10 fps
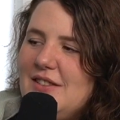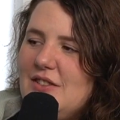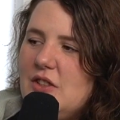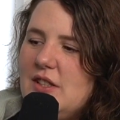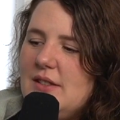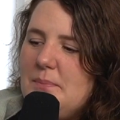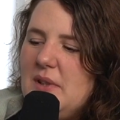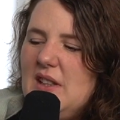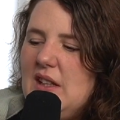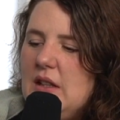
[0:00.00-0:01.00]
Just be
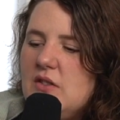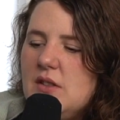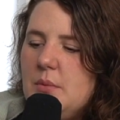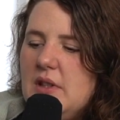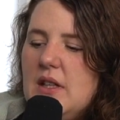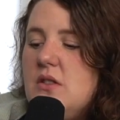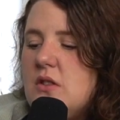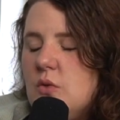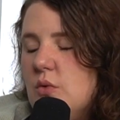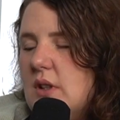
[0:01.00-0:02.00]
like, just pretend you
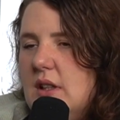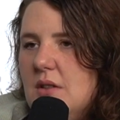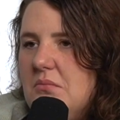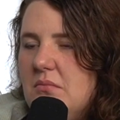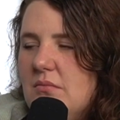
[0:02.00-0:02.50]
don't like them.